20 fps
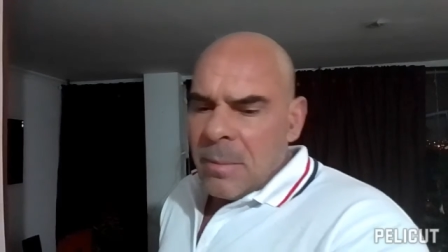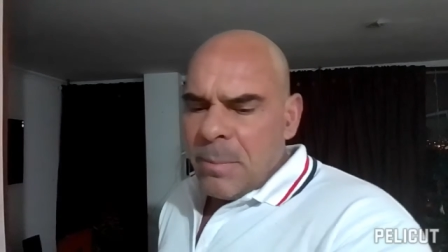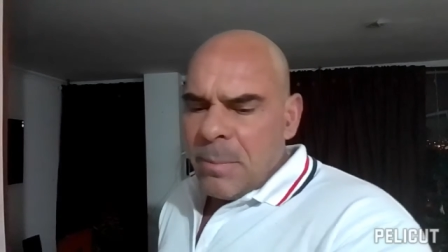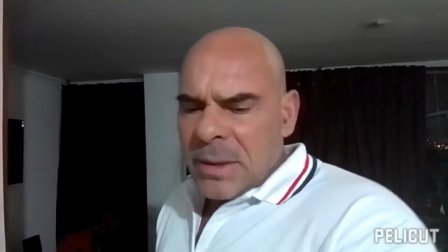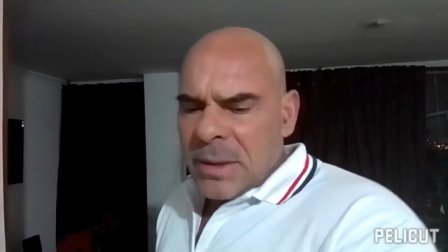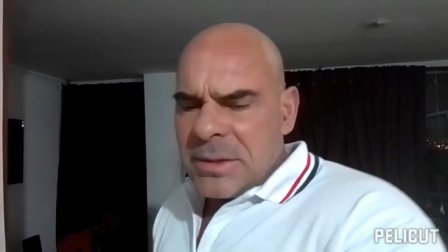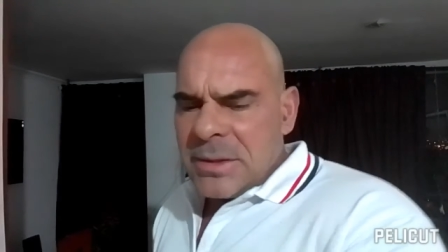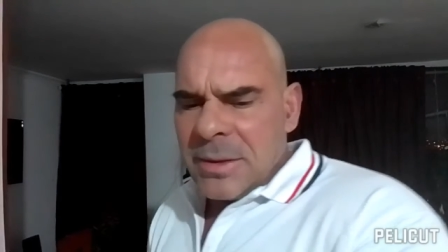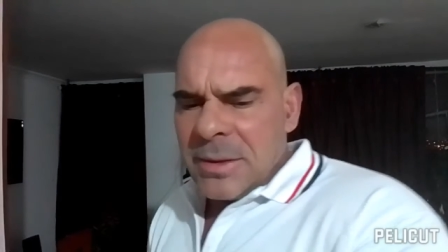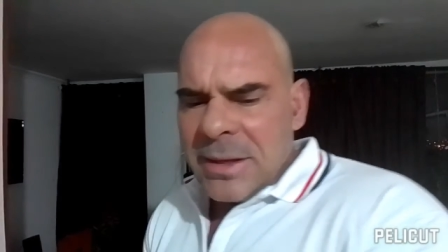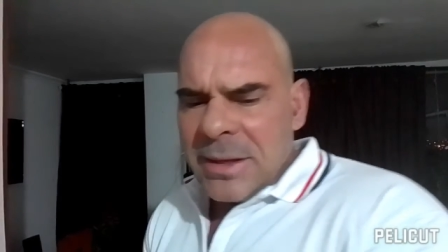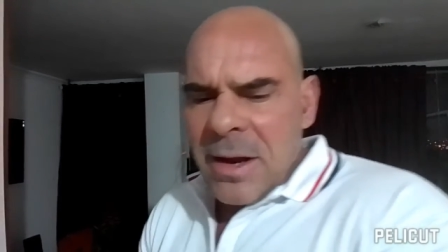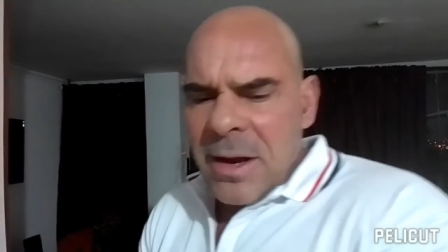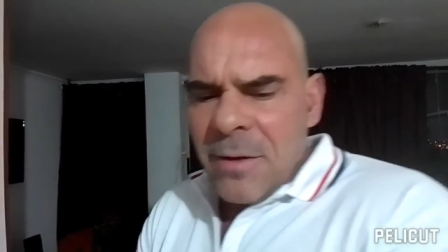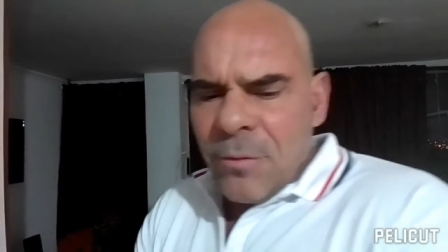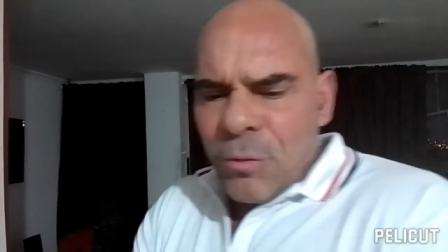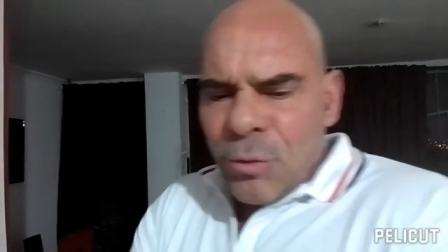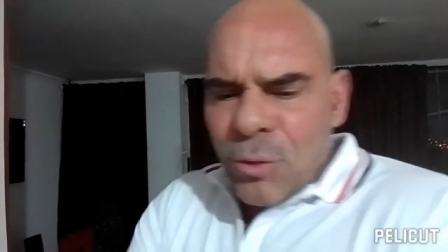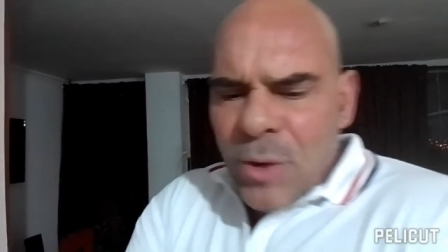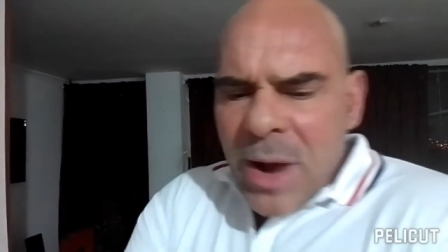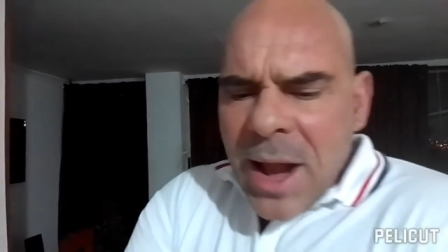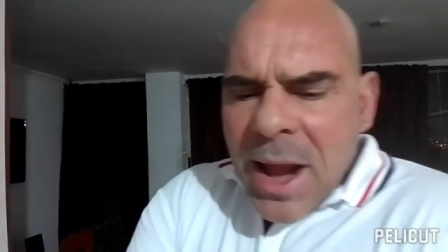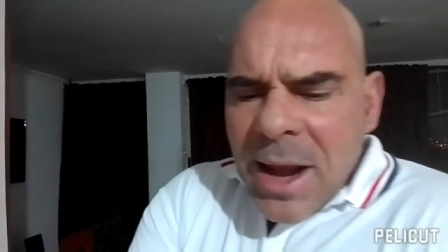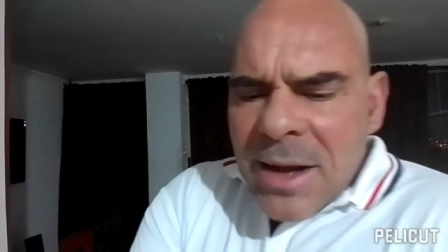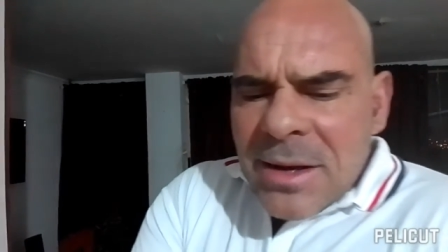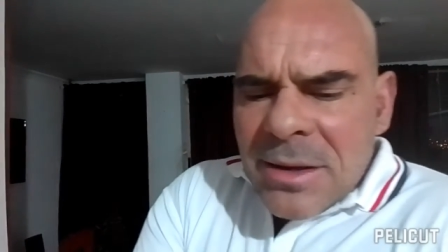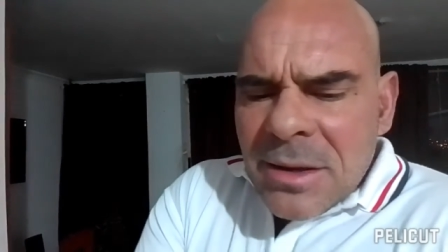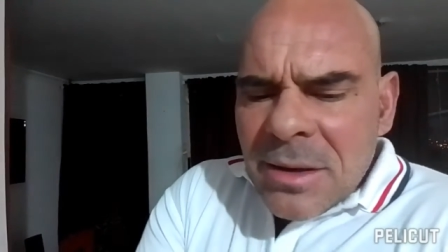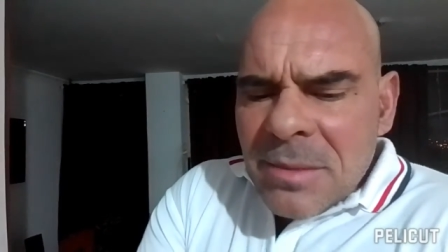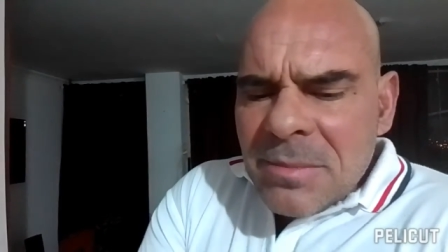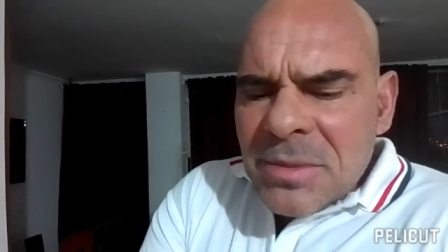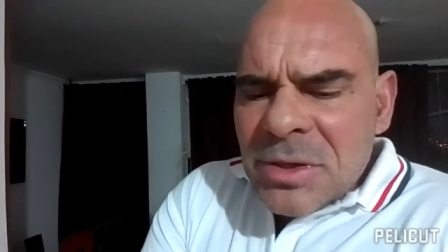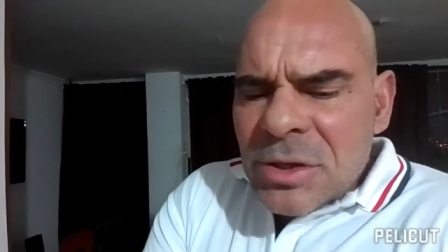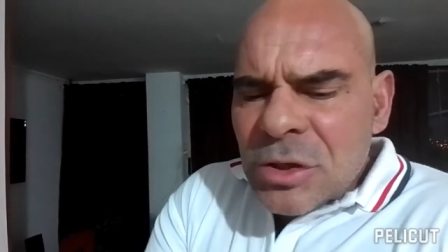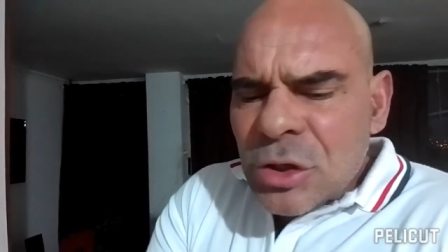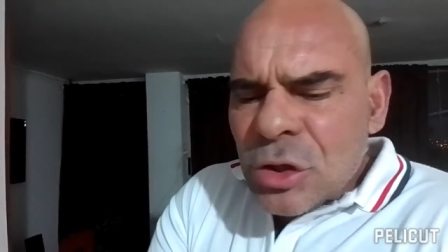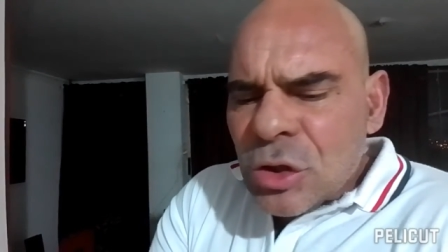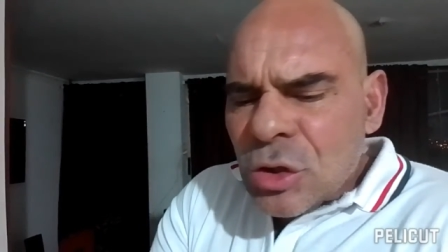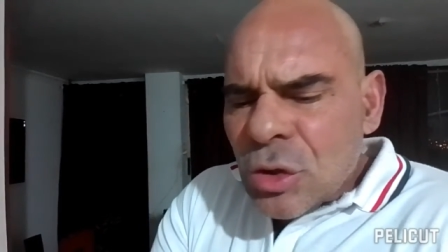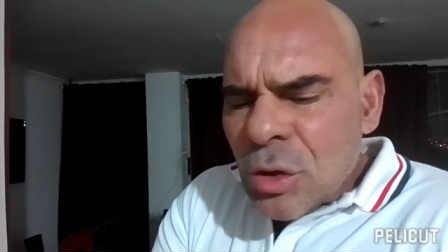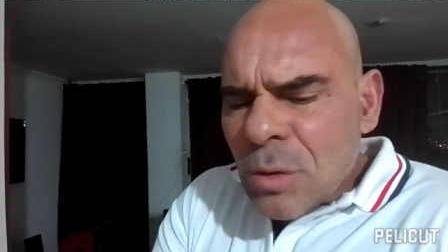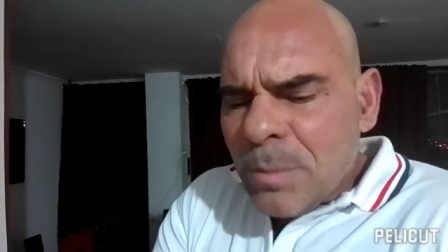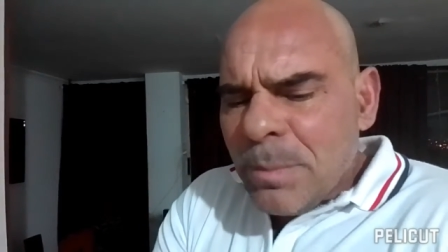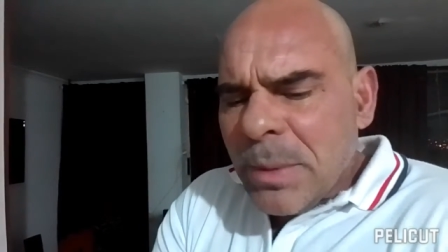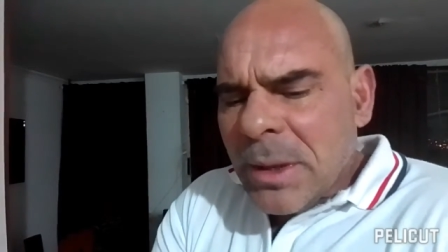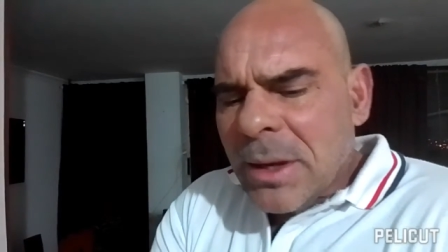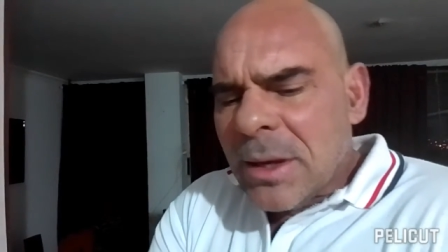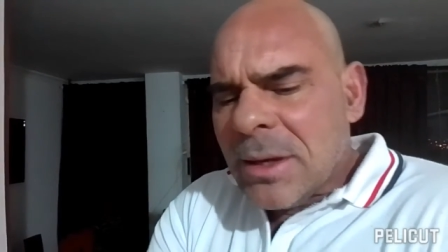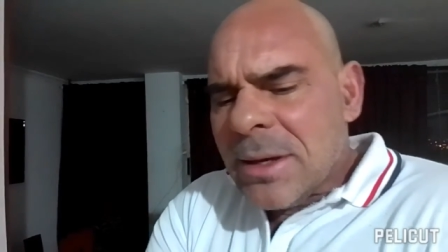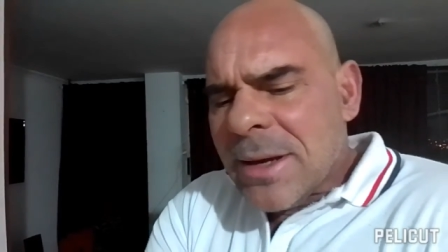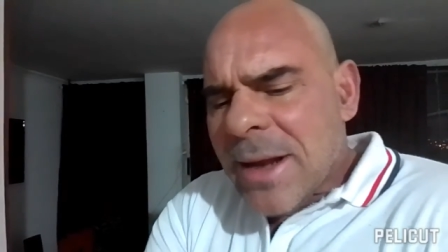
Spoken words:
But to leave random, stupid,